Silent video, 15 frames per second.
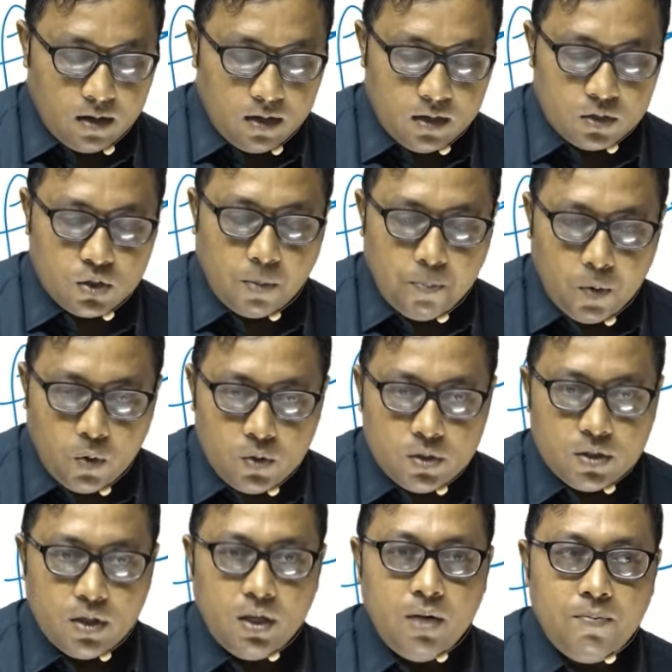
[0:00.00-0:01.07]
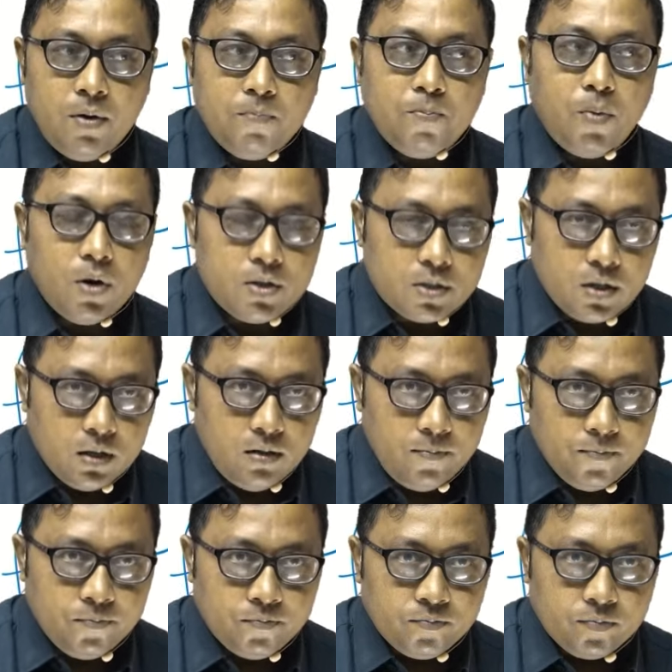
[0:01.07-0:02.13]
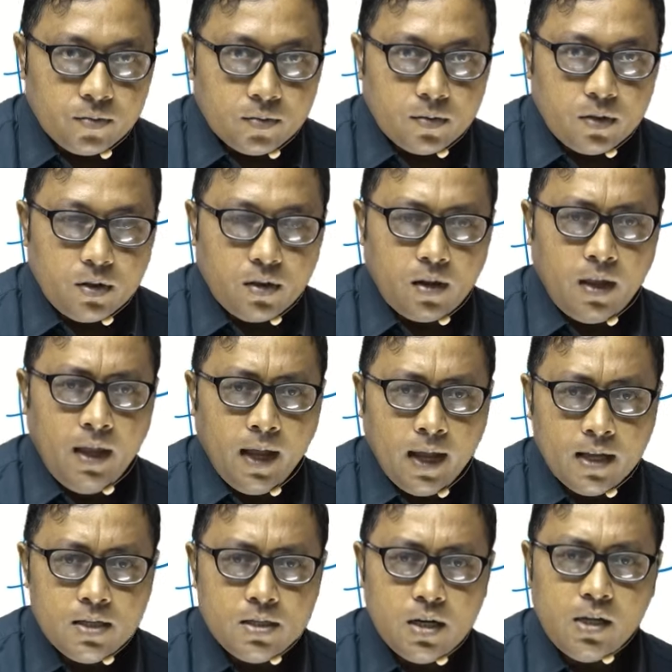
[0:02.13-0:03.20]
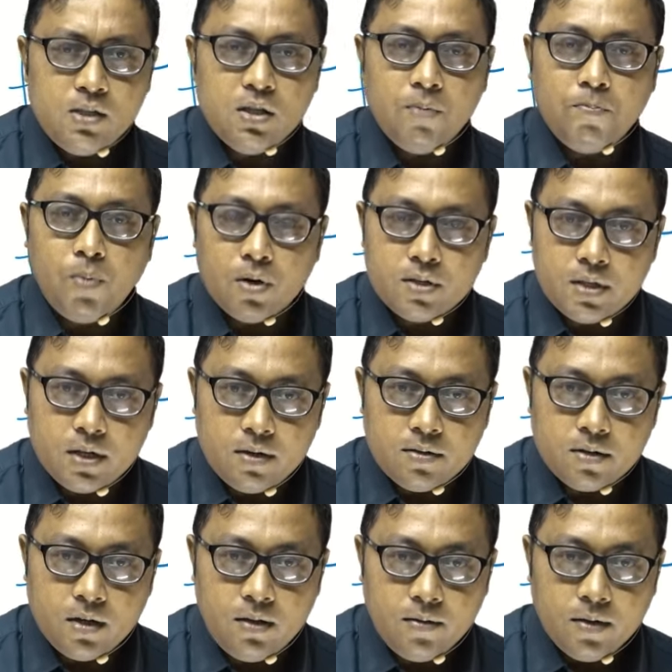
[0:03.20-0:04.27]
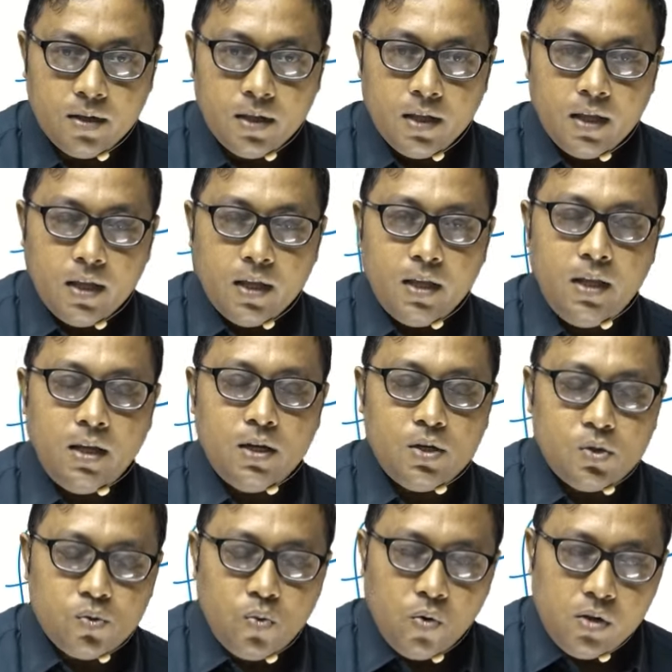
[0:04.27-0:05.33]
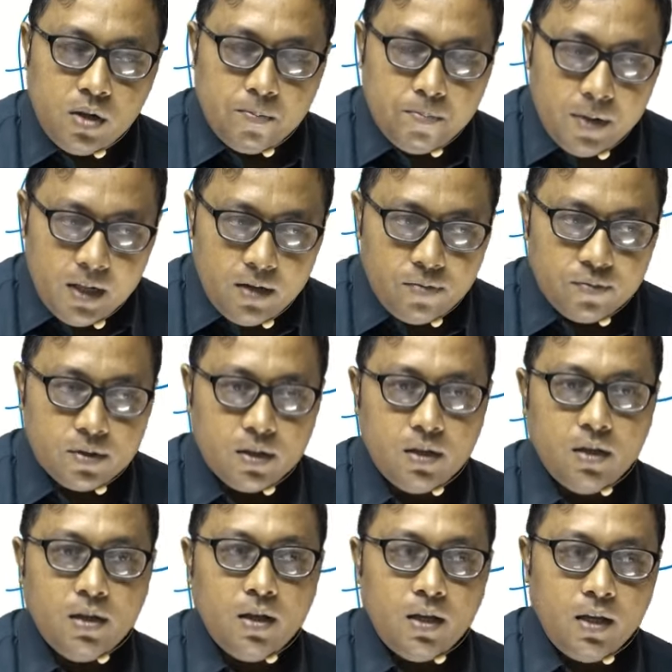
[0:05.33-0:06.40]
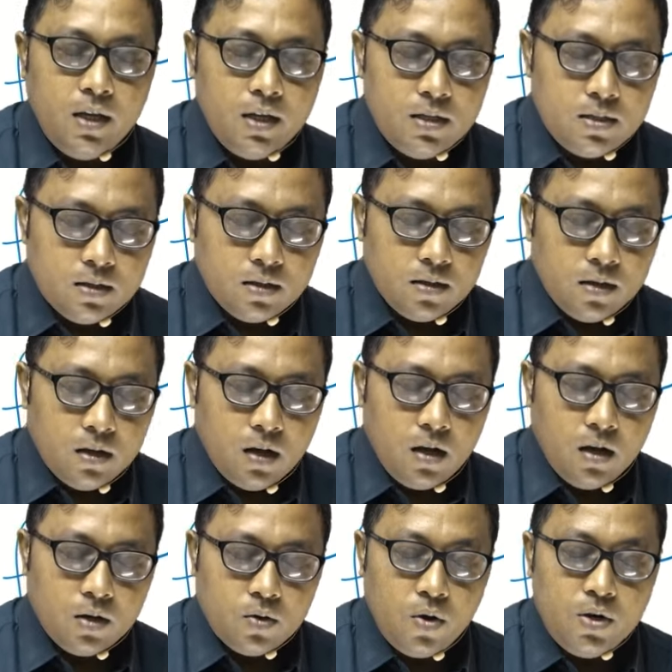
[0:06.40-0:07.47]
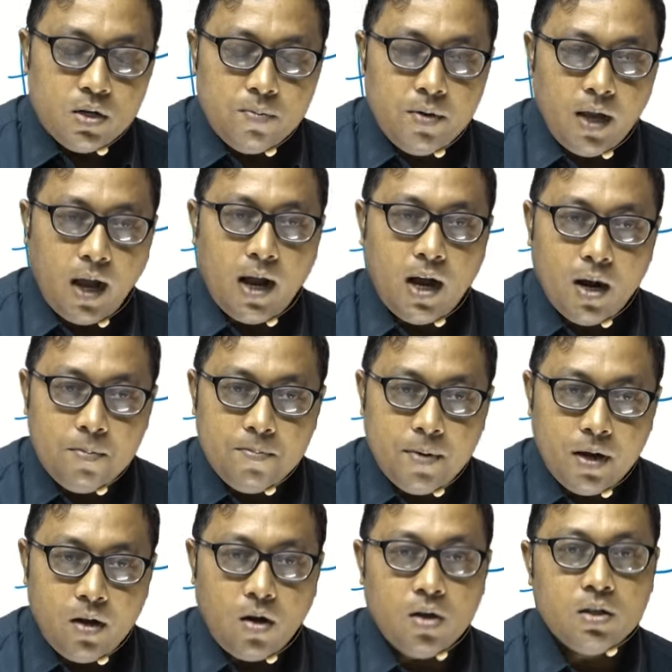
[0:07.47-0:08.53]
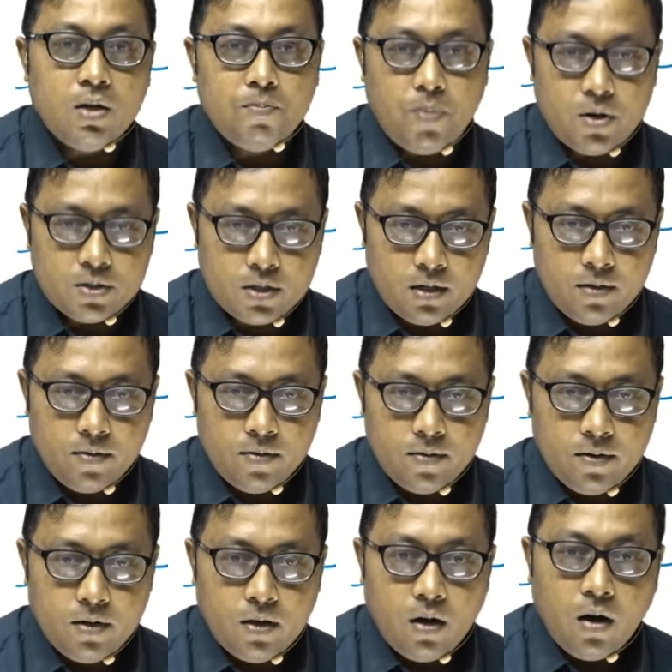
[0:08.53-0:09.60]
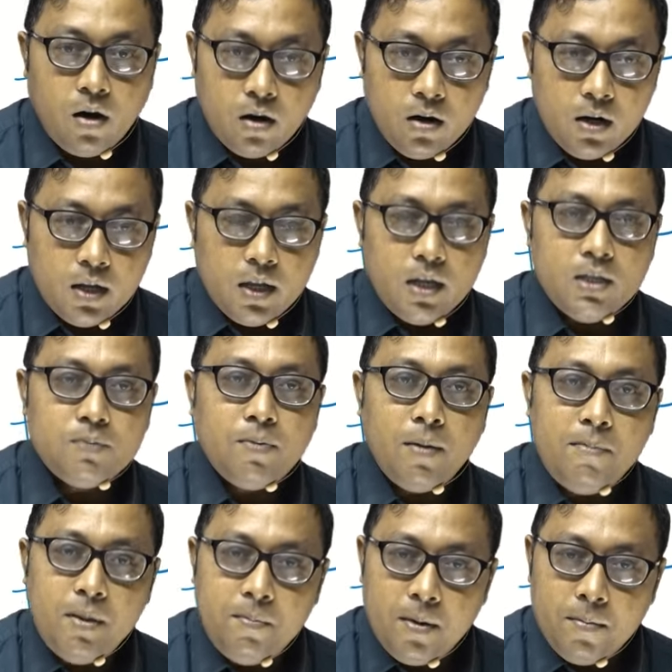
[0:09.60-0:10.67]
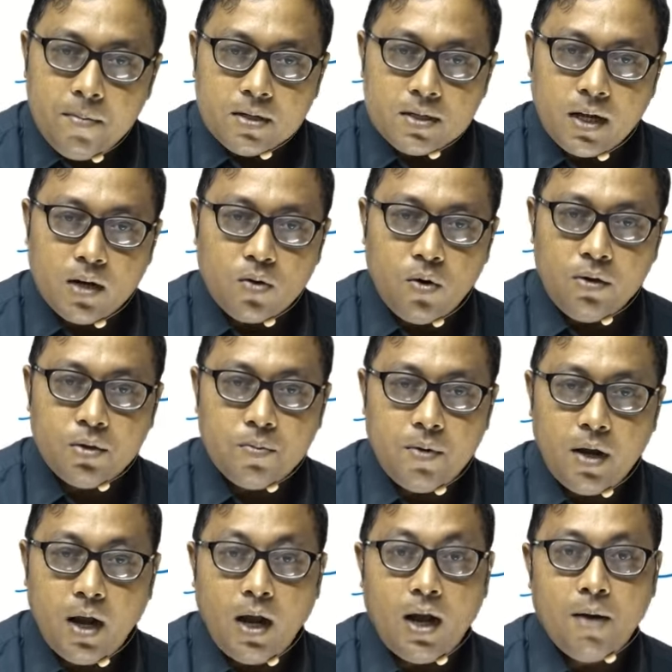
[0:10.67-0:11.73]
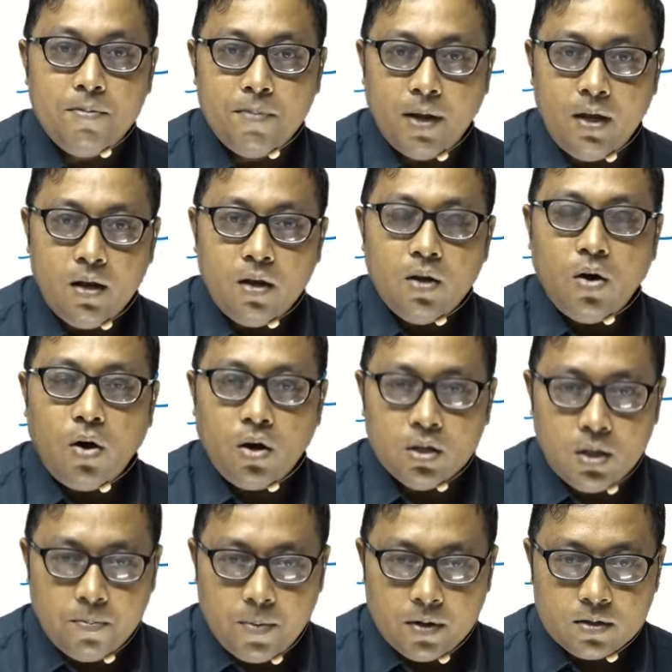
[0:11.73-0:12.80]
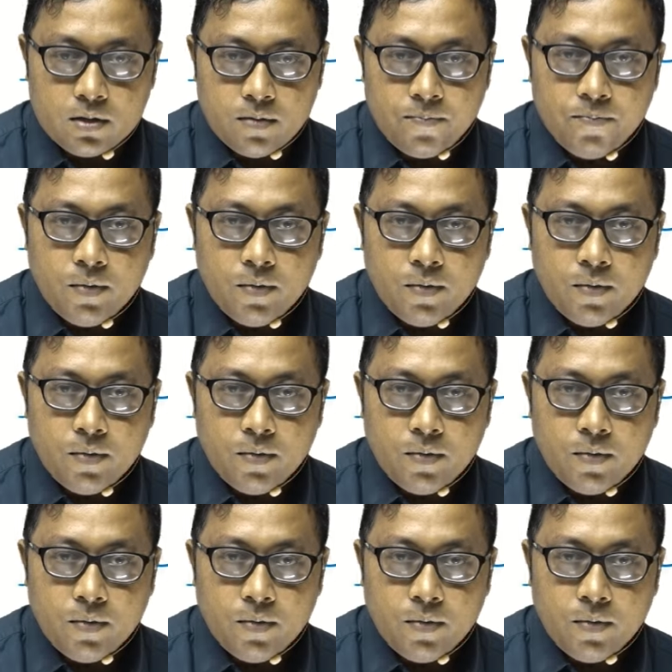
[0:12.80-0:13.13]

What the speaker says: suppose if a person has delusion of persecution, he strongly believes he is going to be harmed by other person, or his family members are going to be harmed by other person.